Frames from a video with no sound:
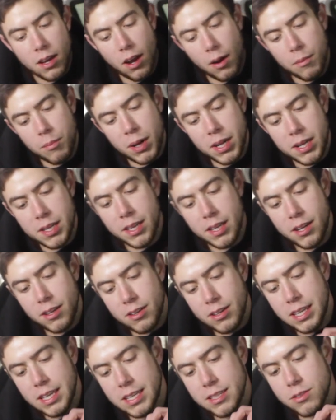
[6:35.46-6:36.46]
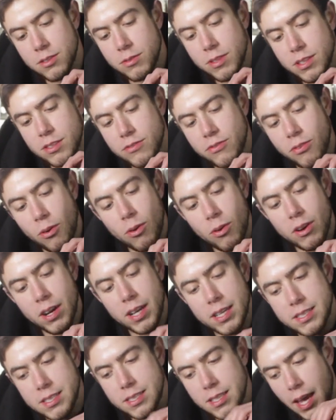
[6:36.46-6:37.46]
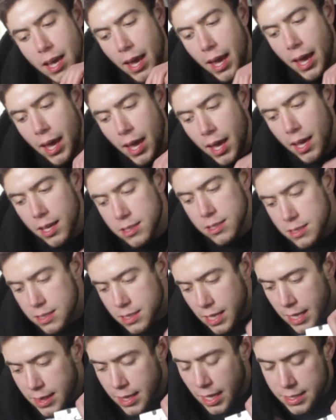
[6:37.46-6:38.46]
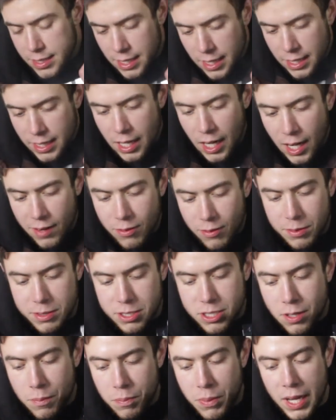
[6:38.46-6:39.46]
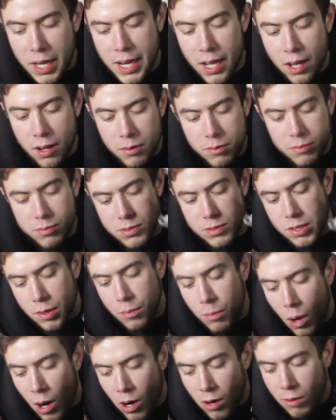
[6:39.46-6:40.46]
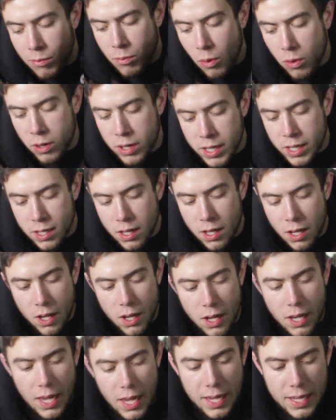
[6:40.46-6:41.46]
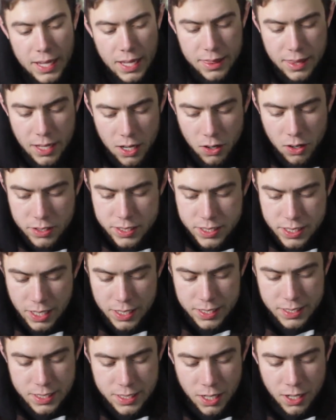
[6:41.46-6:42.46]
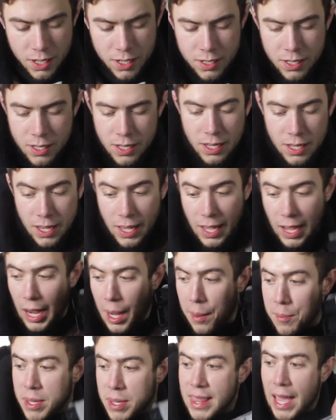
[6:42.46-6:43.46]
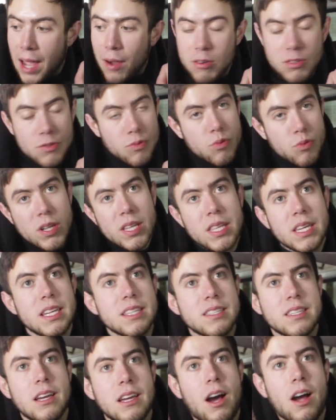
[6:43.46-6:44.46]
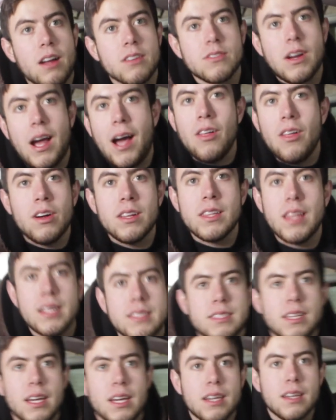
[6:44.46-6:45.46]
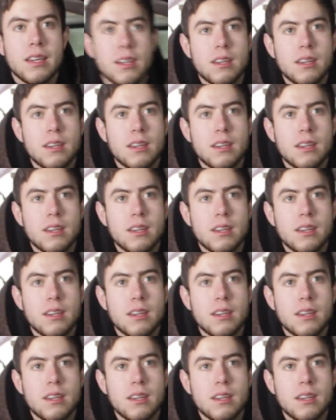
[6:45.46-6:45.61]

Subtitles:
Our buddy here, he can do this for us and get that taken care of. We'll ship that out tomorrow morning and get that all set and done. I mean, that was really easy, Contour. How long did that take?